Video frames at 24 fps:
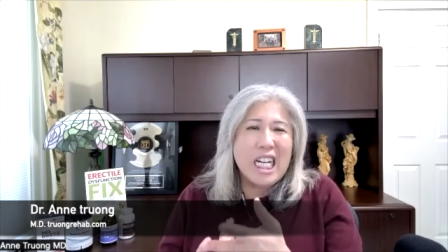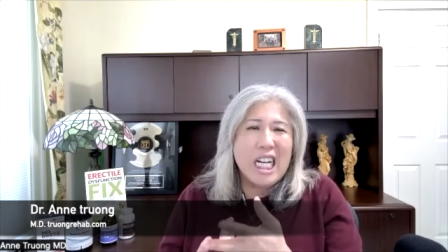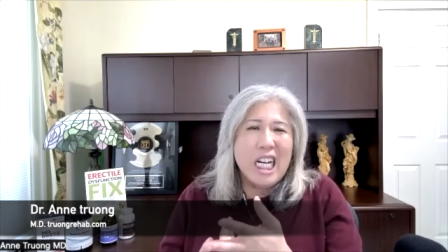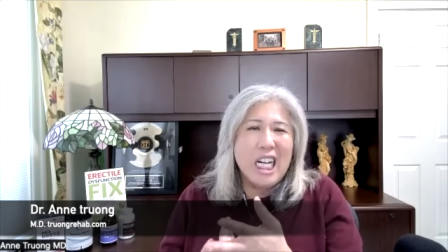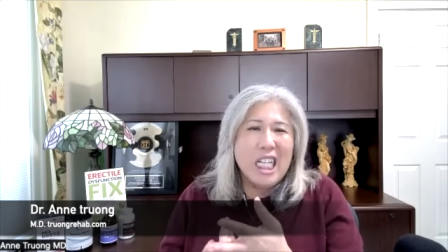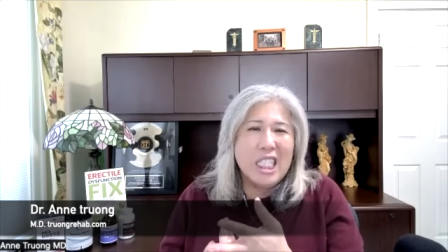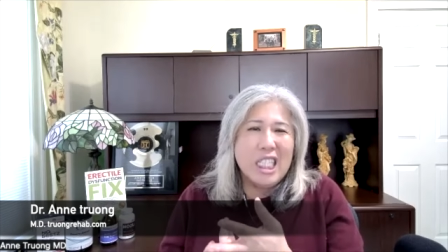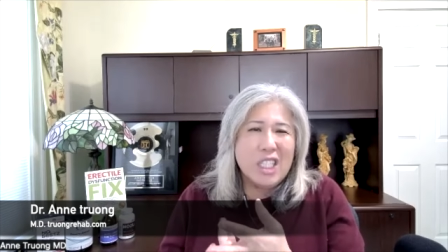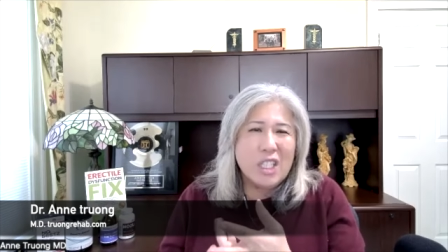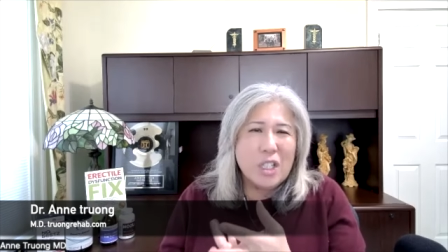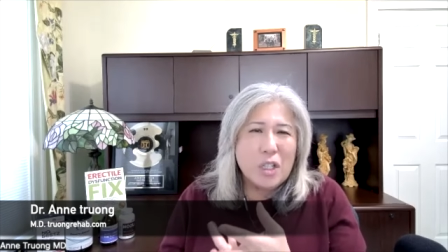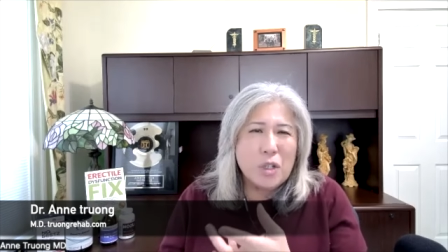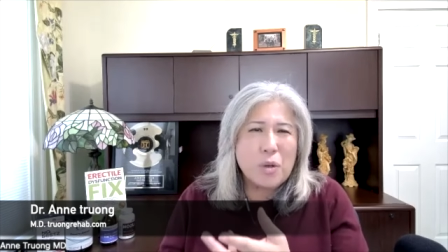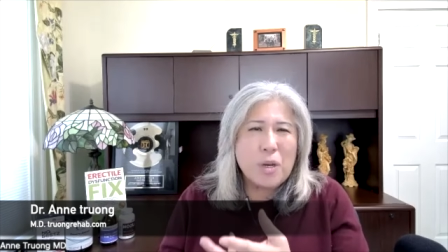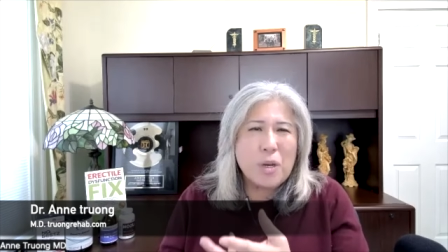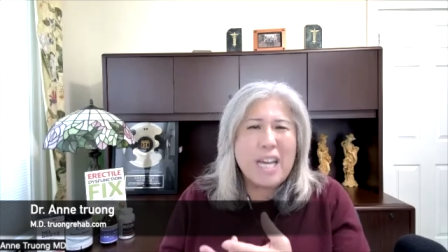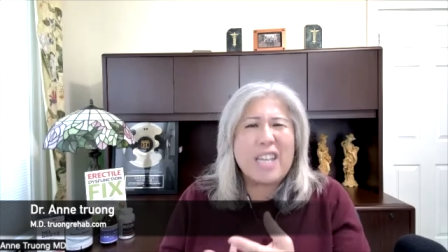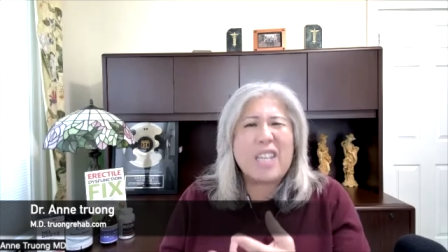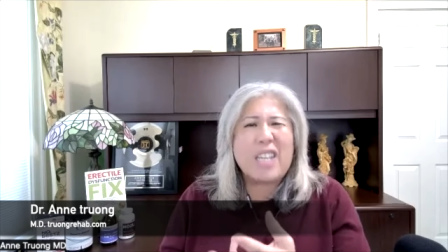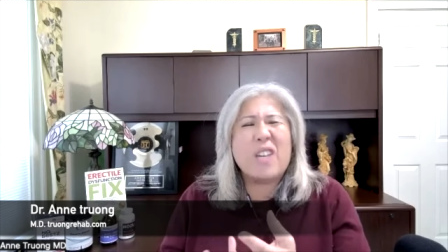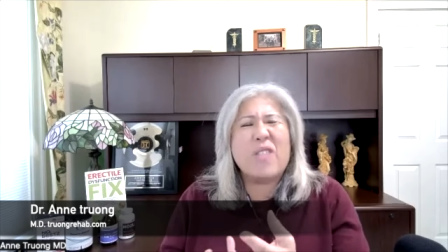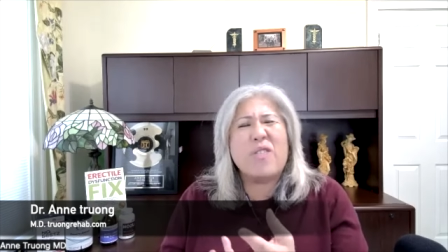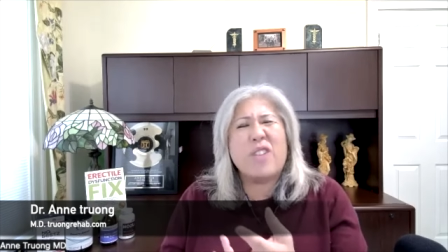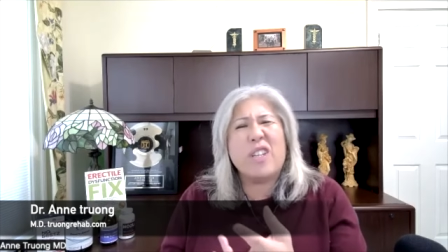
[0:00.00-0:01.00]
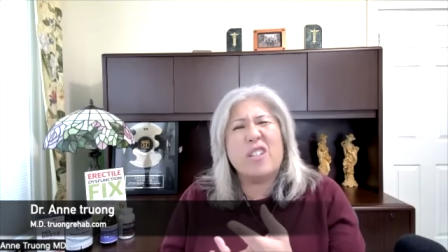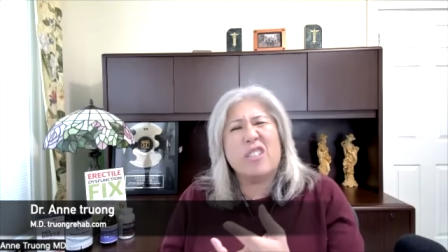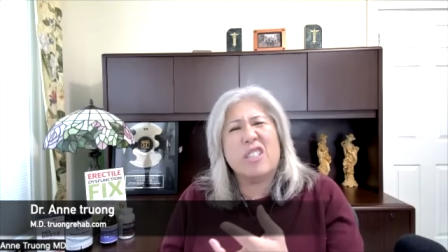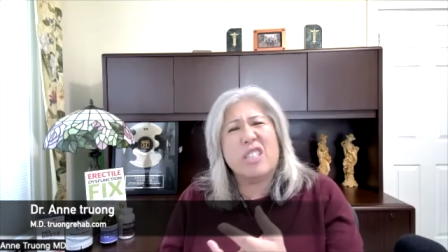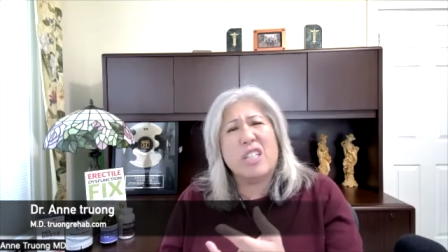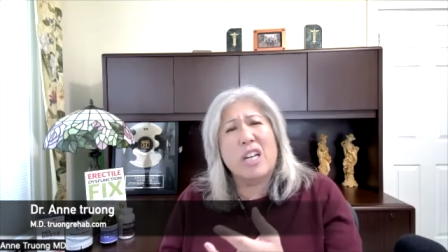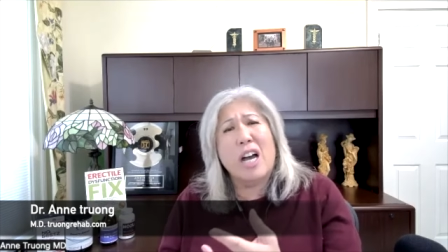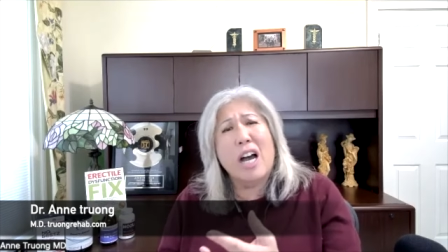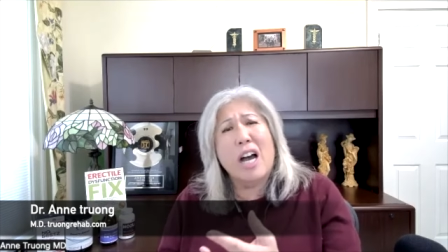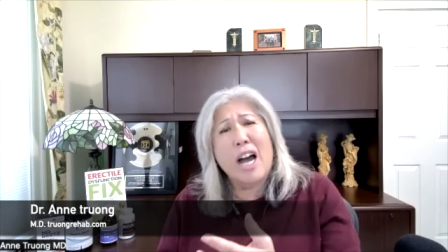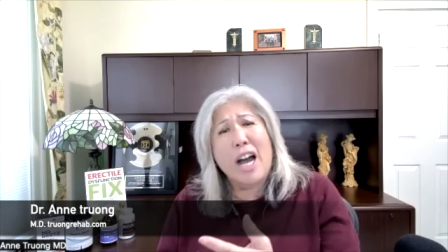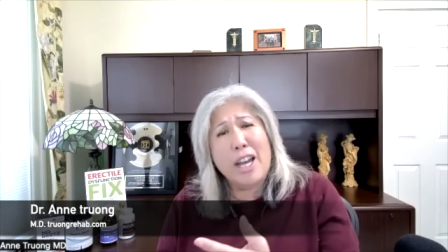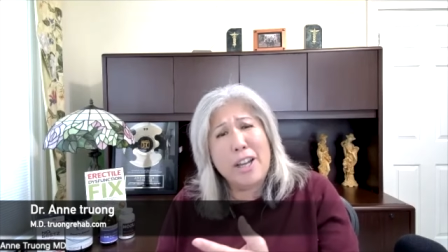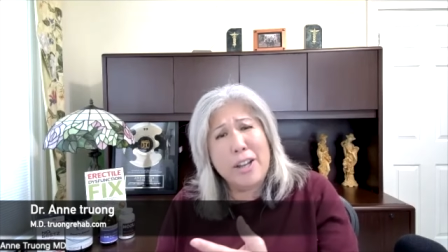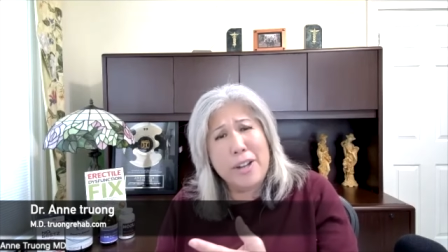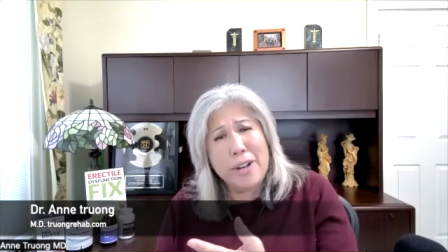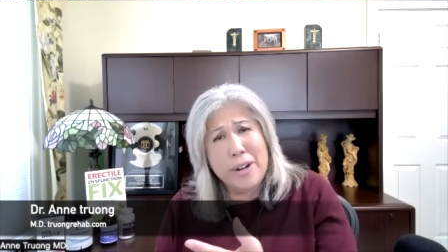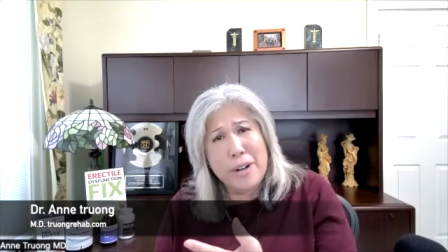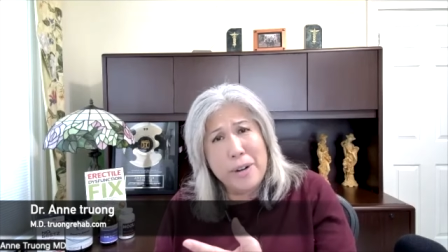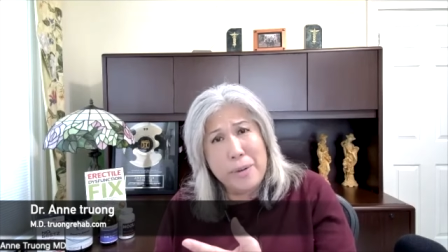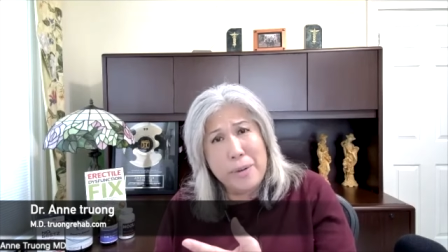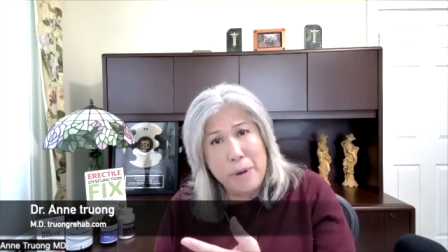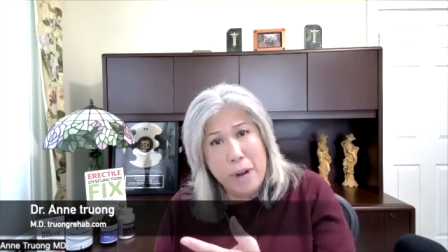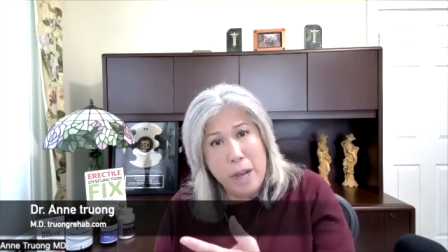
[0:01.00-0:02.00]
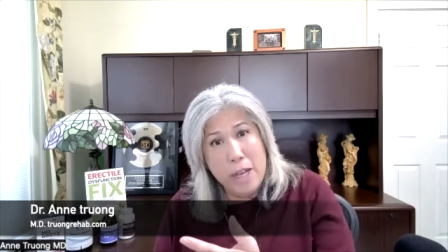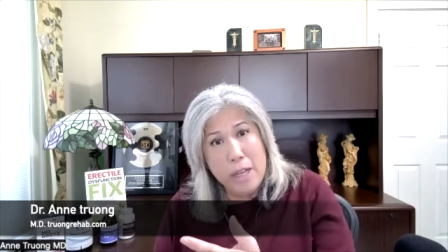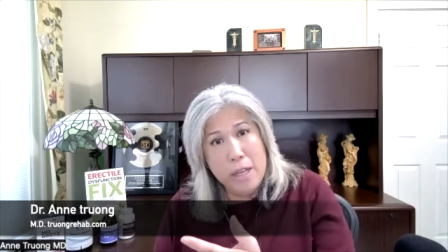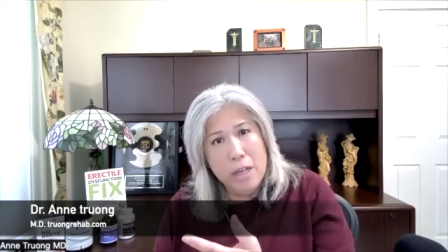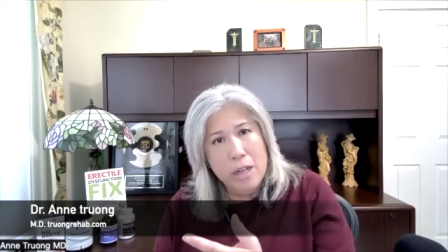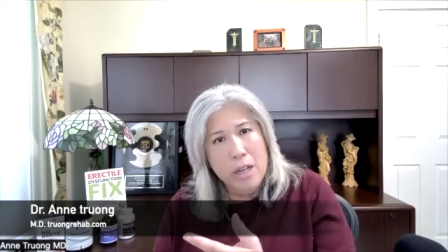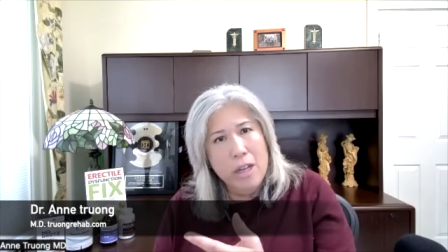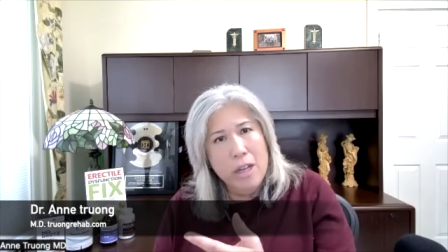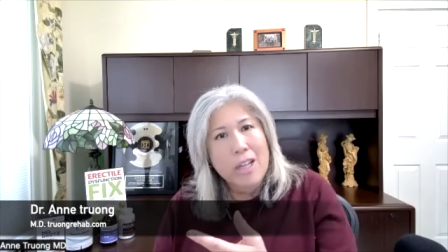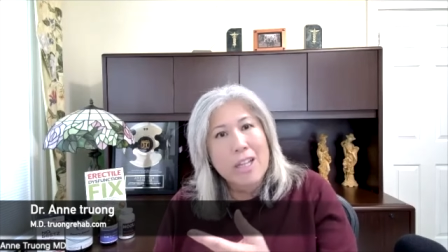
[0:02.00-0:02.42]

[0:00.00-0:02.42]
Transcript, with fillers: concentrate, you feel tired, right?